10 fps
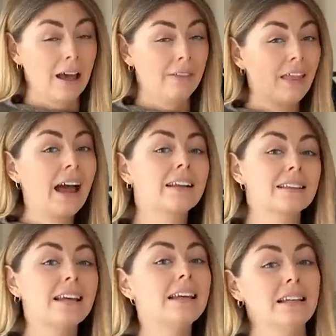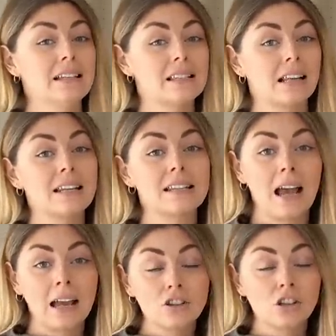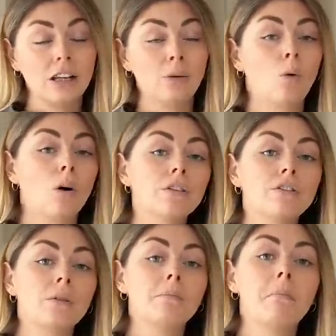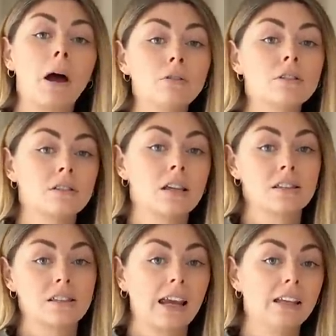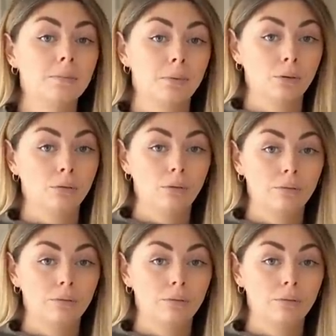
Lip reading: and that is that it's actually one of the most sustainable